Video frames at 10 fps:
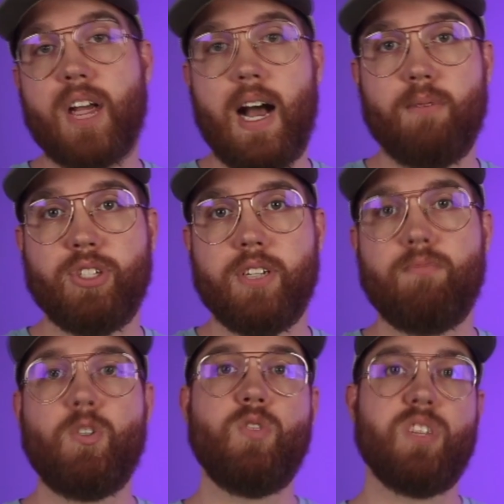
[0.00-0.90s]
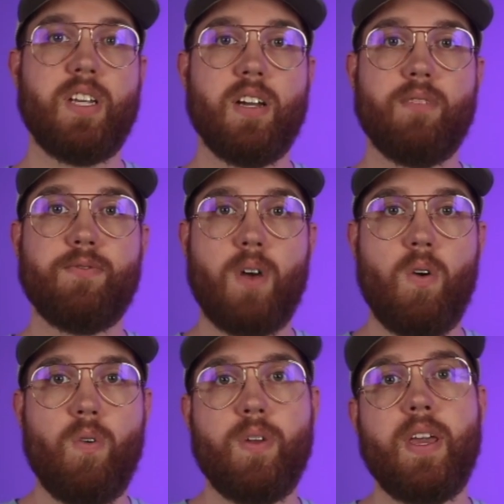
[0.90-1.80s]
option, using a
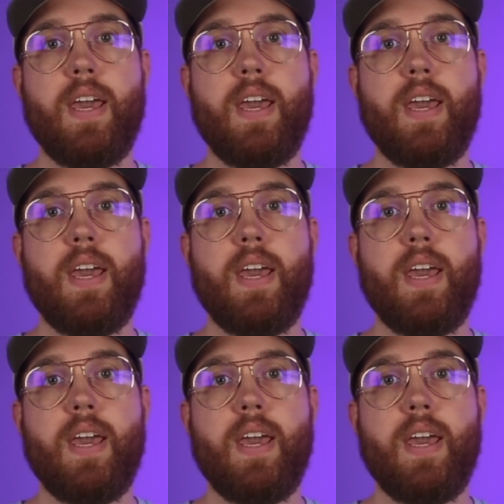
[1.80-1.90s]
phone